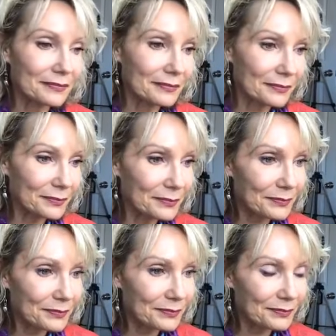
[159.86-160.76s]

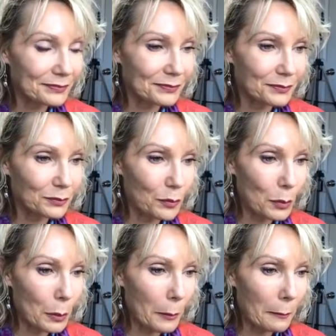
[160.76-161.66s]

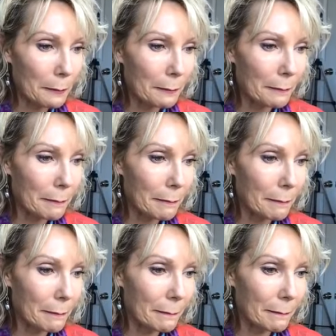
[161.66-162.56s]

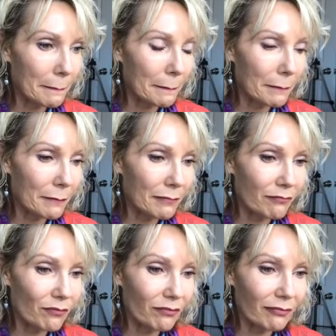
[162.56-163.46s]

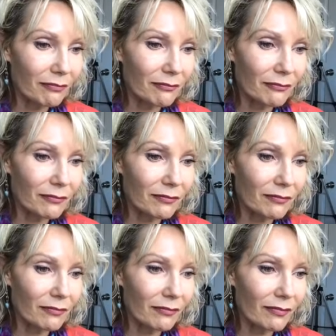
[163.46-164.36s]

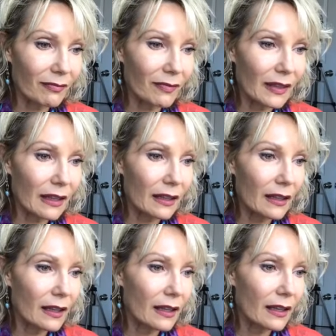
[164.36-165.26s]

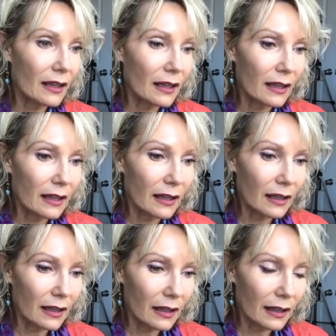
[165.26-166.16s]

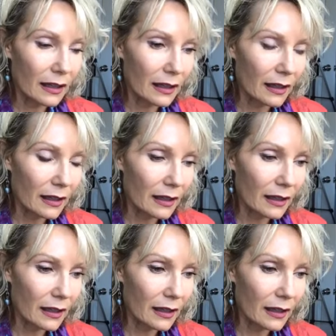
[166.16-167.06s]

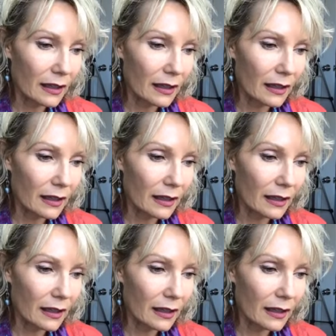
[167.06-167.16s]
Nobody speaks.